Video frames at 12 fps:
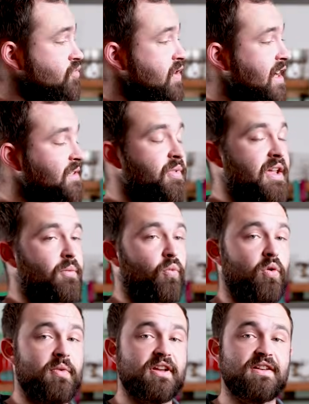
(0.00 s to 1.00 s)
treks, but in
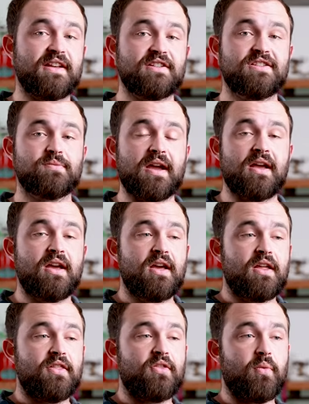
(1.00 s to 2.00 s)
warmer conditions where
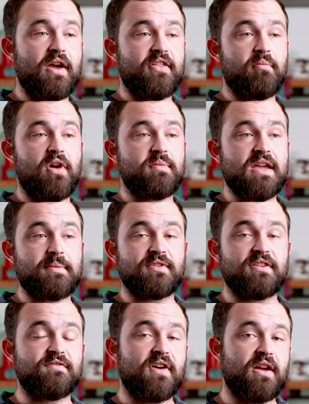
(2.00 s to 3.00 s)
the weather might be
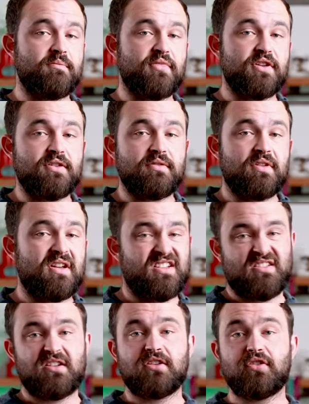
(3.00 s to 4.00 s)
absolutely fine, but you
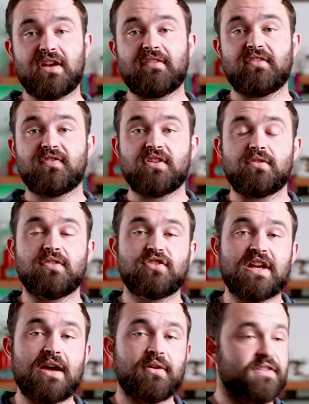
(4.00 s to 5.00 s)
could have a few
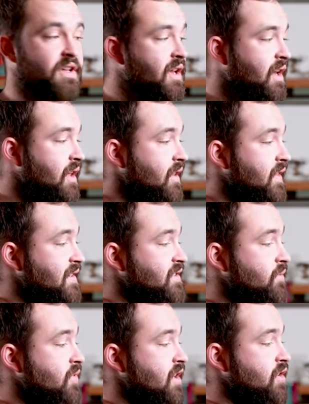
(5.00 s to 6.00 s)
showers, then this
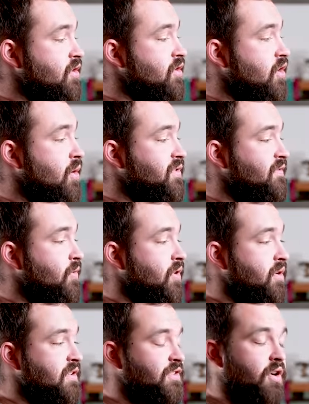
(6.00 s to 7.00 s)
is a really good option
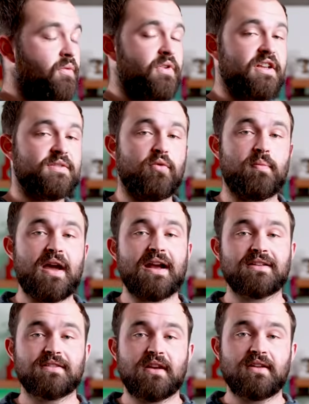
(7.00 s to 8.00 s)
for you. It's got a really small
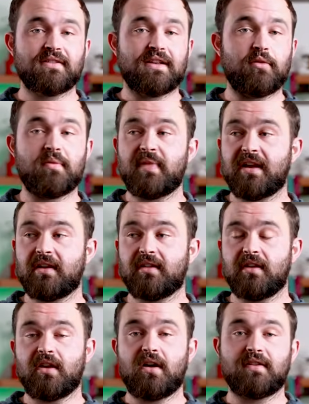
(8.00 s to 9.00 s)
pack size, a little bit bigger
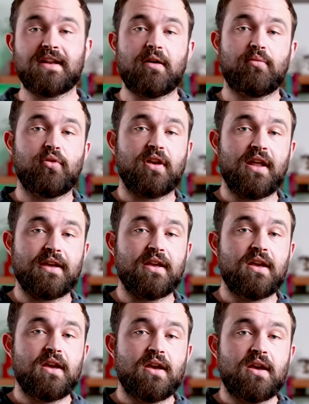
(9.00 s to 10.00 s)
than our Downpour Light,
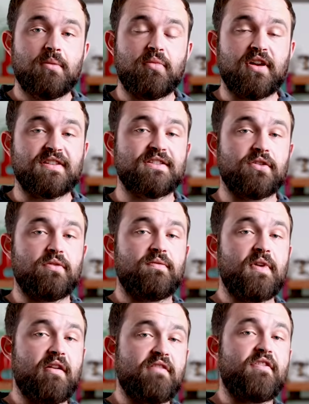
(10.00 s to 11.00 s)
but it's still
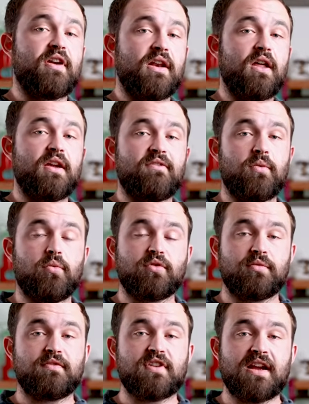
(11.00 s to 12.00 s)
very, very light for a
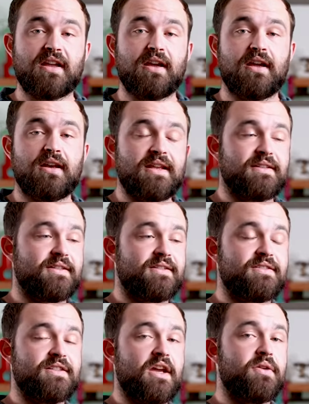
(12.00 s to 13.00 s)
waterproof jacket and easy to
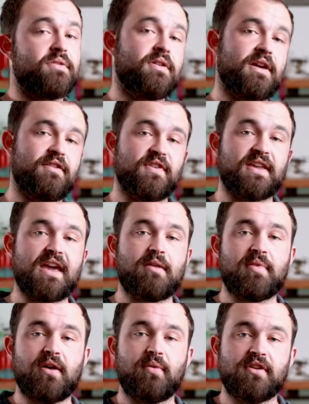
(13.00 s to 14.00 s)
stow and forget
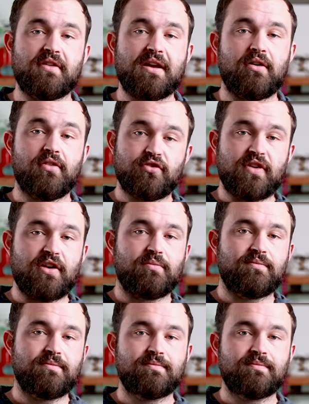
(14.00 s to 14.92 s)
about when you're out on the trail.